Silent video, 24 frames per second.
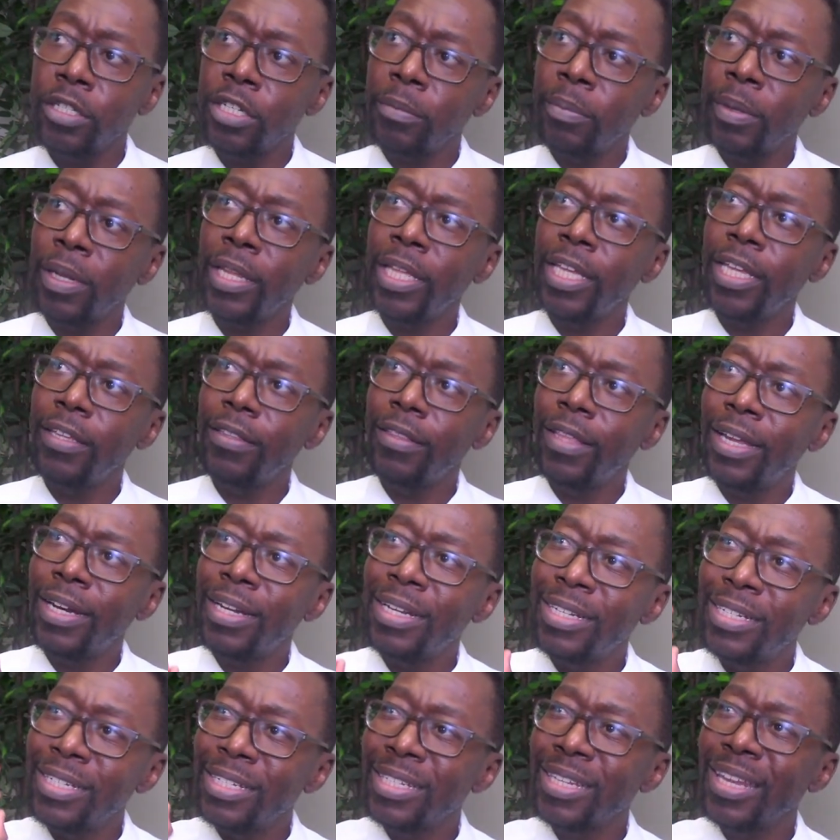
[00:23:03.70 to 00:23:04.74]
to believe that
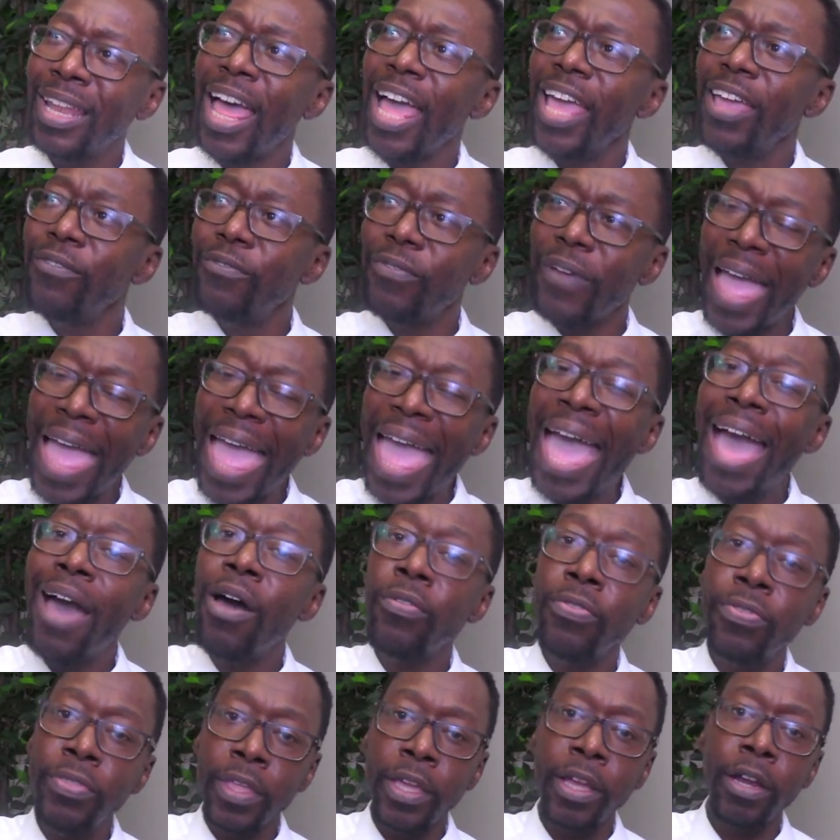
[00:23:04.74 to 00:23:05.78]
it is life out
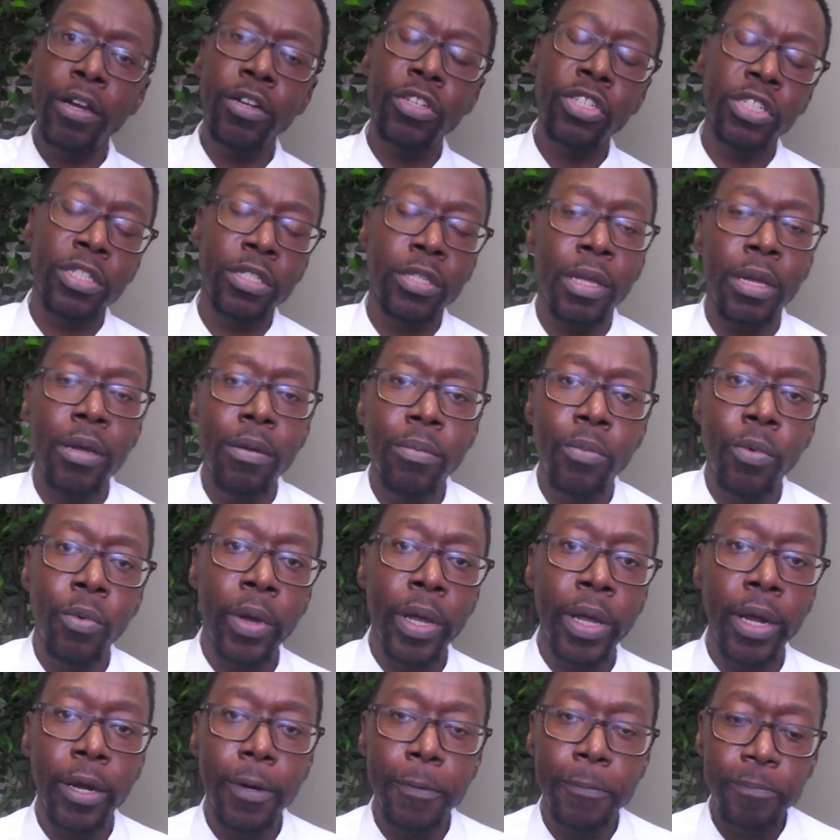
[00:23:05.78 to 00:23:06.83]
there
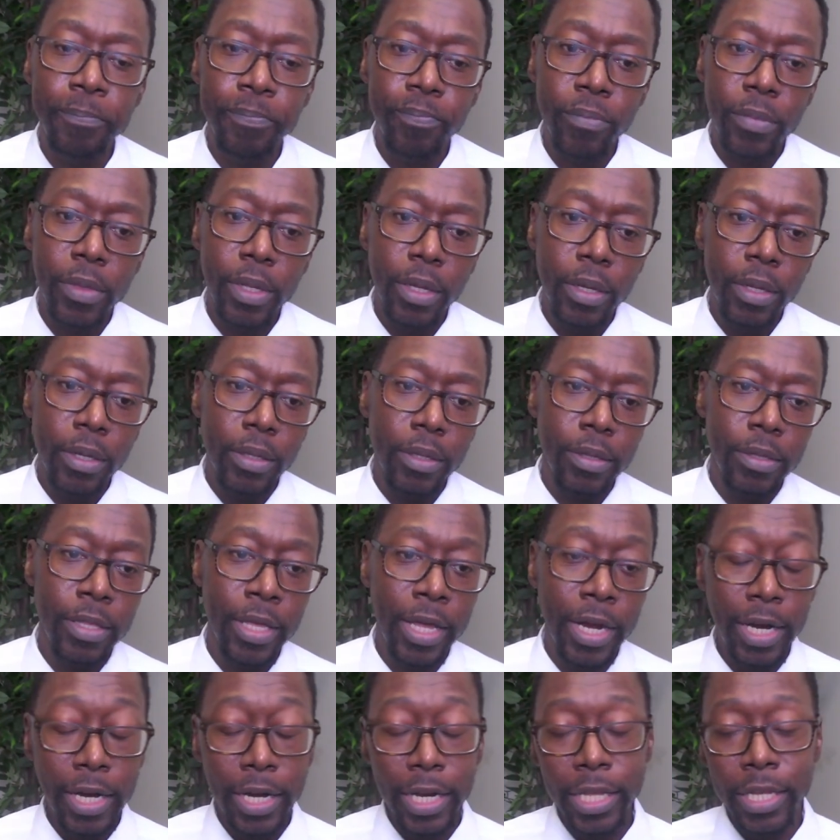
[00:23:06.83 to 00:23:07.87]
somewhere
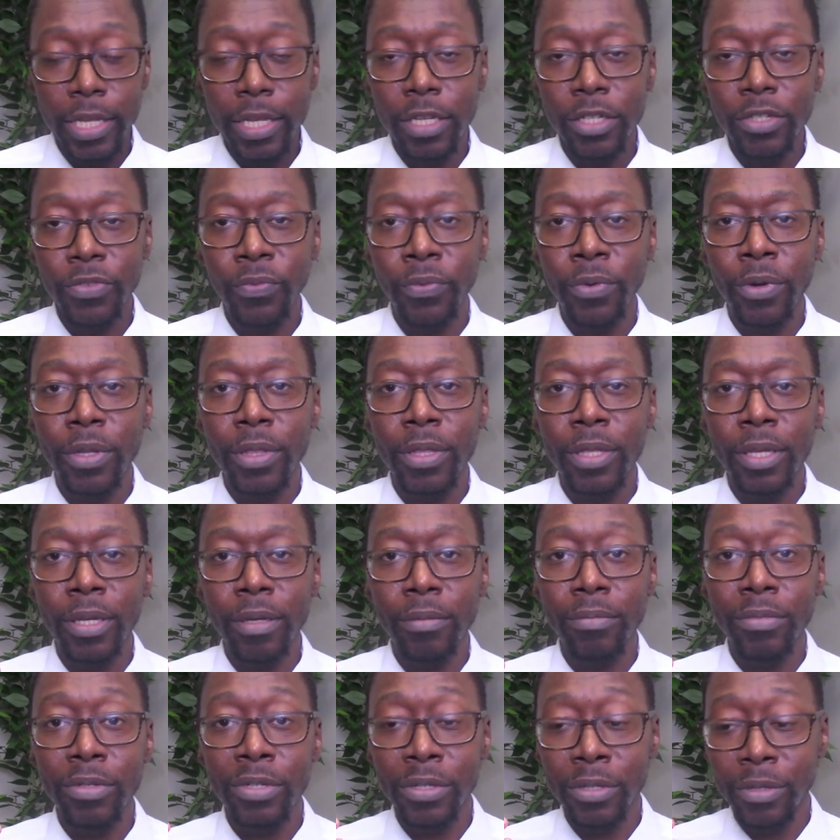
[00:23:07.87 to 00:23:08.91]
than it is for
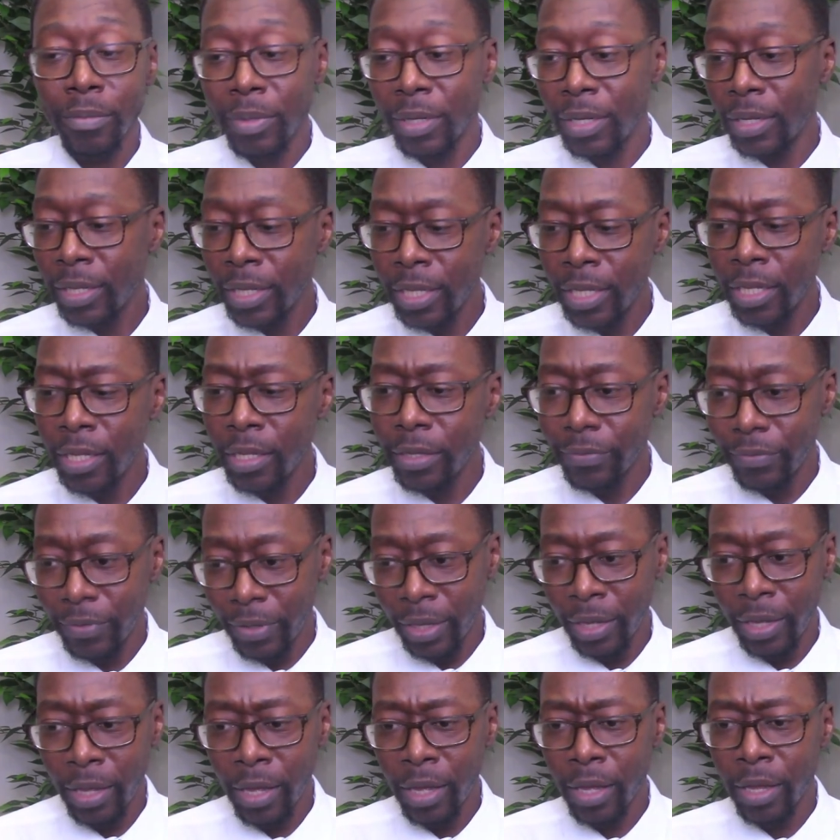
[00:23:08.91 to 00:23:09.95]
them to believe
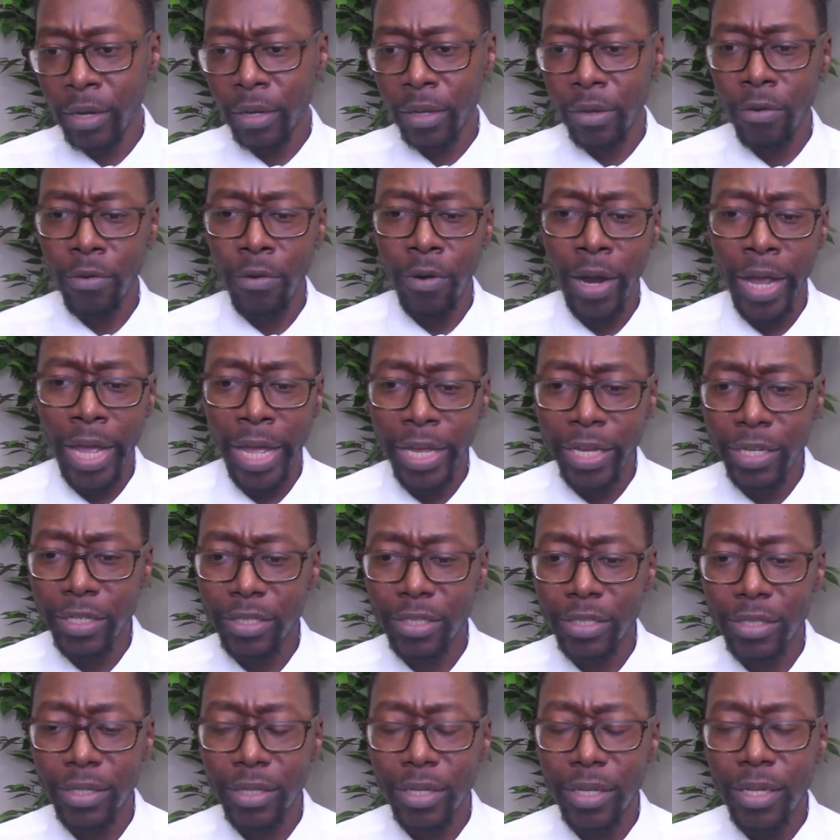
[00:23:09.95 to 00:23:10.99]
in
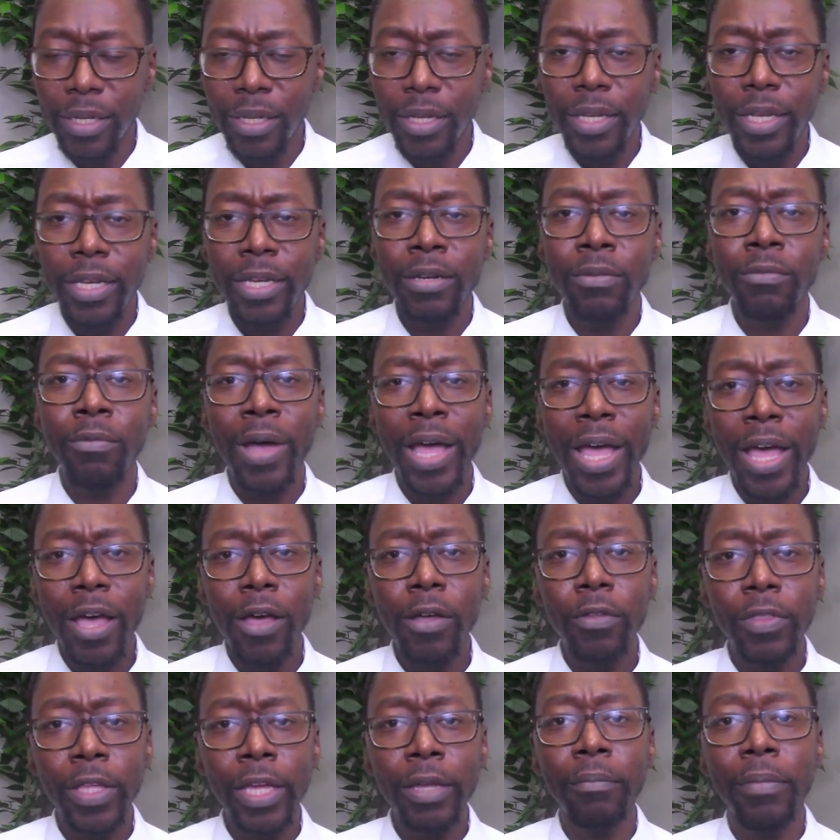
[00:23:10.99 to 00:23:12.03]
Christ. And
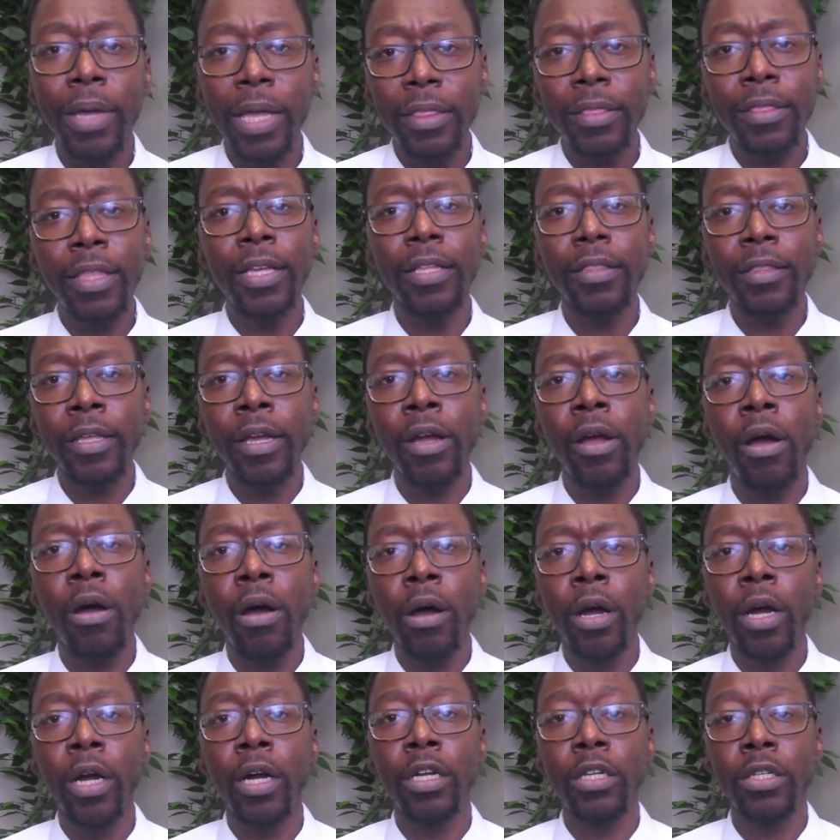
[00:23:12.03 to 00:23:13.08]
while they may think their
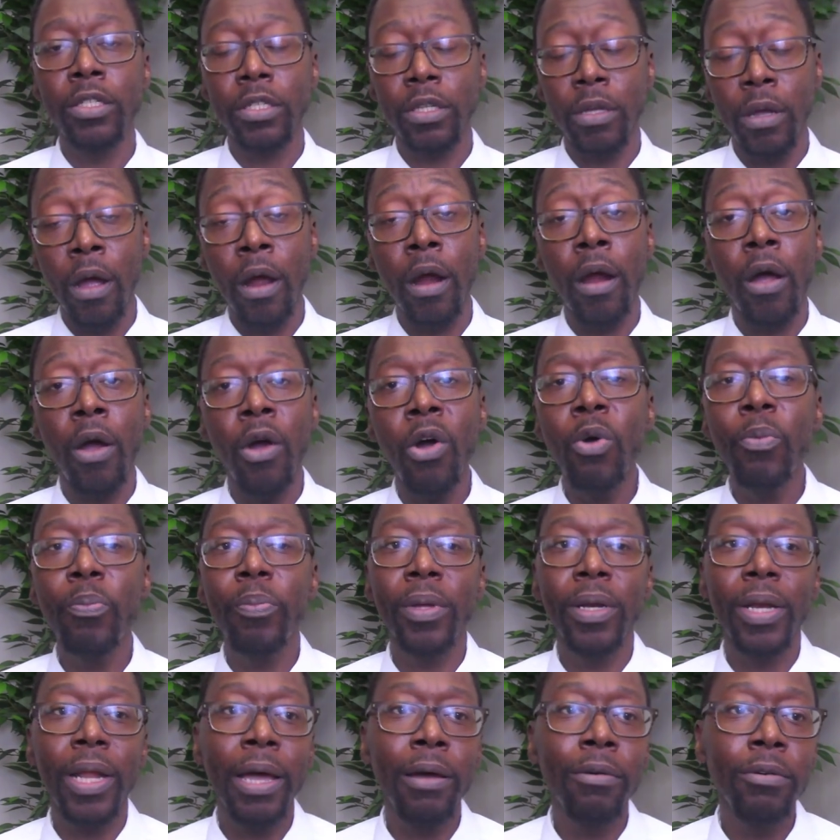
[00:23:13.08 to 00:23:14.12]
hearts are
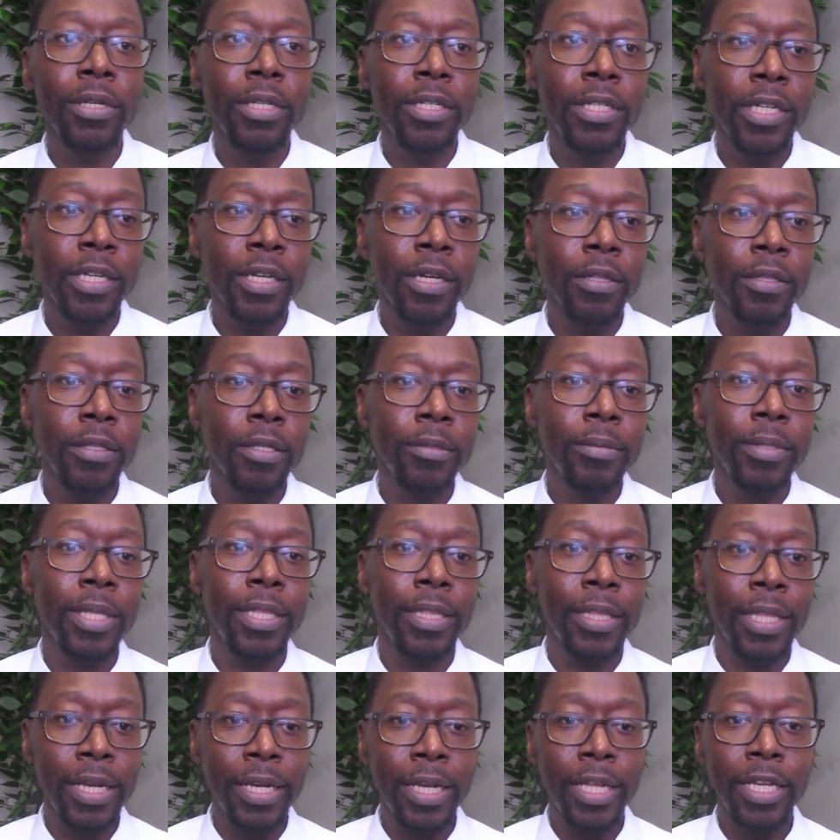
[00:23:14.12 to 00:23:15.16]
open, I would tell them
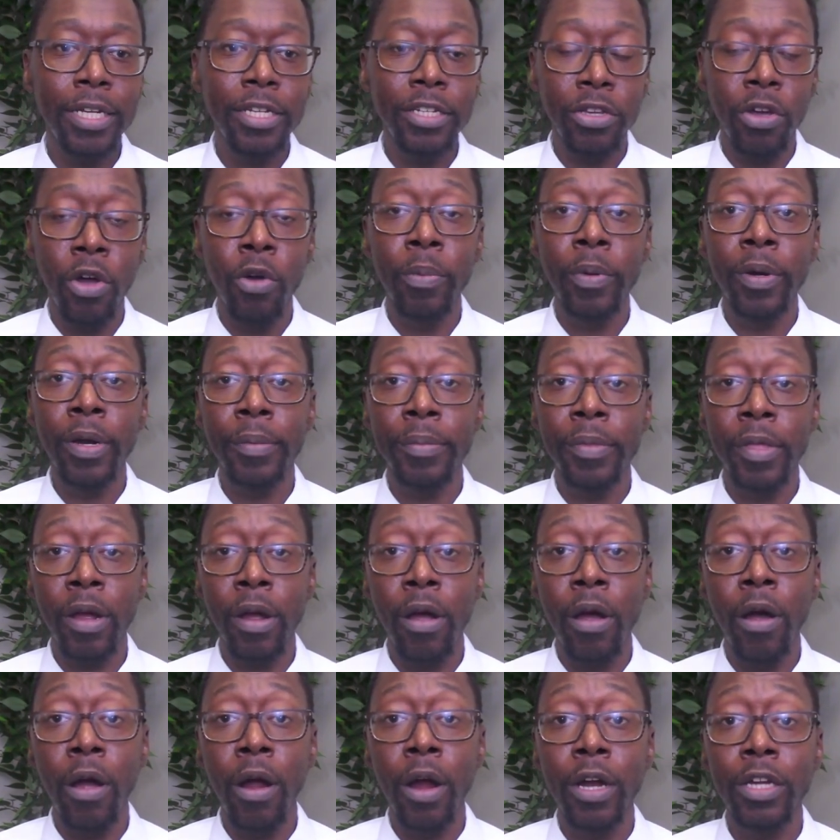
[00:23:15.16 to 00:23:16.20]
that they need to open up their
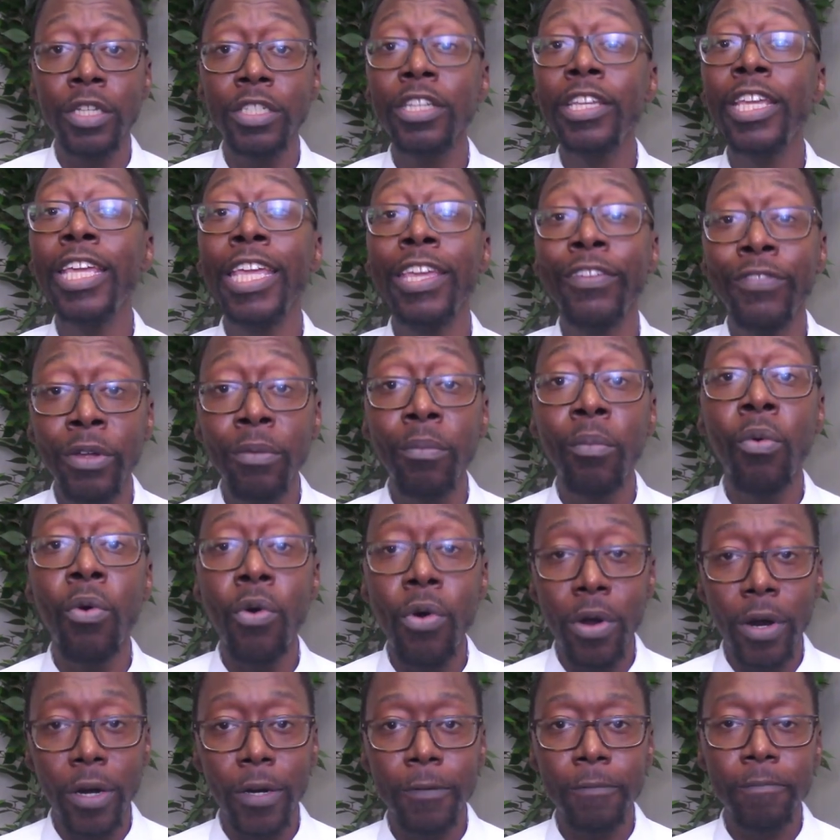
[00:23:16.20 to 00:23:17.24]
hearts even
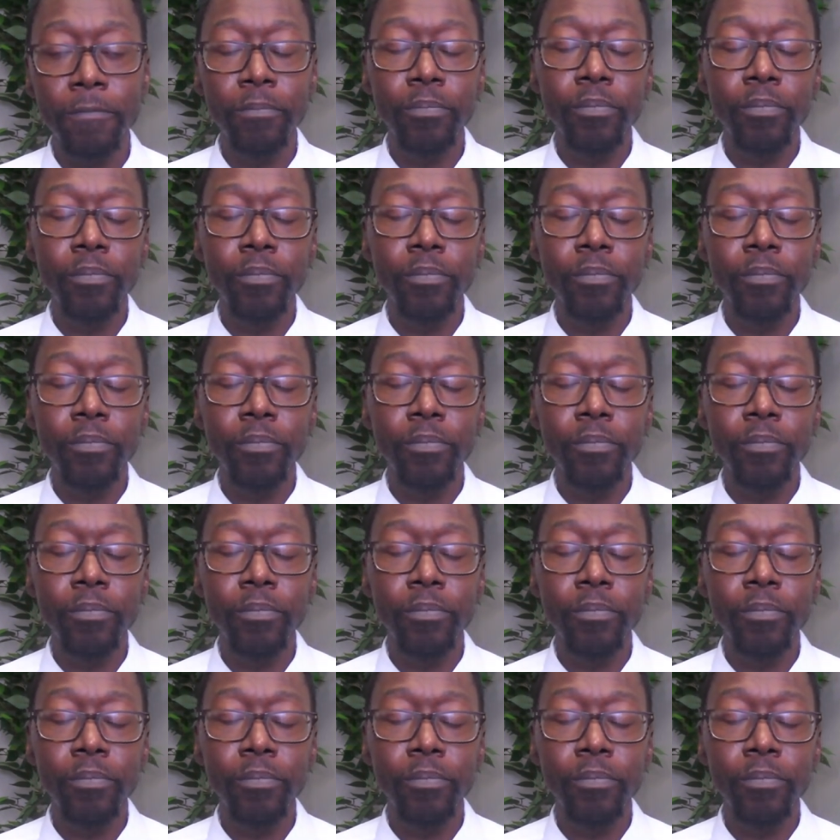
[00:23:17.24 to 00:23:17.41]
more